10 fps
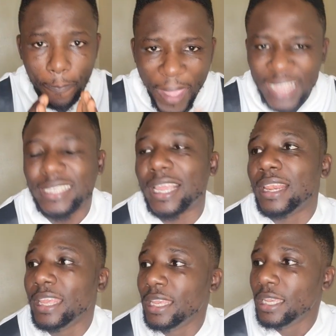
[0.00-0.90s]

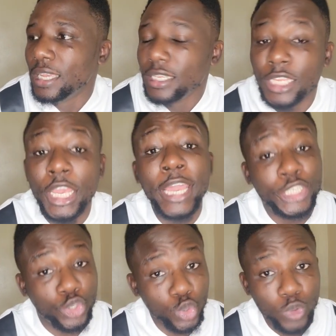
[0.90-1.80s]
Basically, the
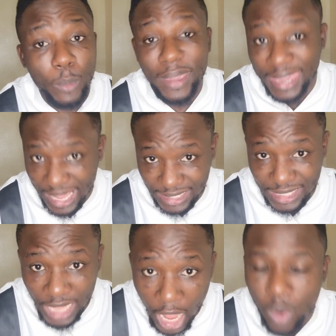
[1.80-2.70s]
issues that we
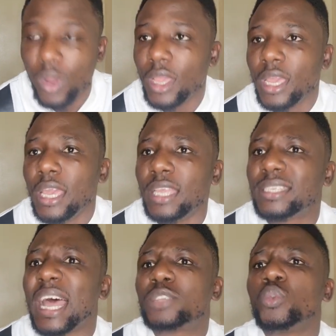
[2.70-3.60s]
get now
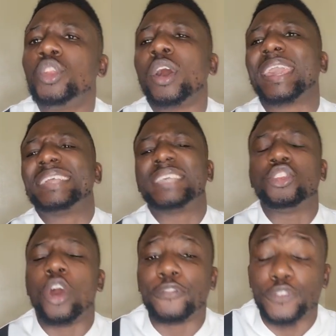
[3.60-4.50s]
is that we don't get
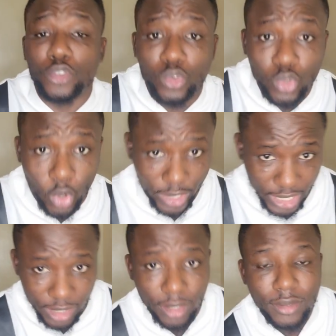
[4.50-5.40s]
enough crude
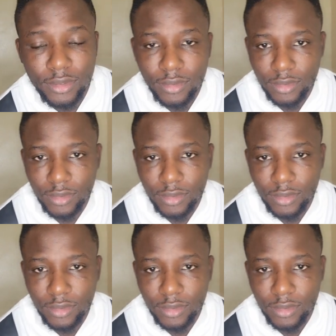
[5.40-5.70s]
oil.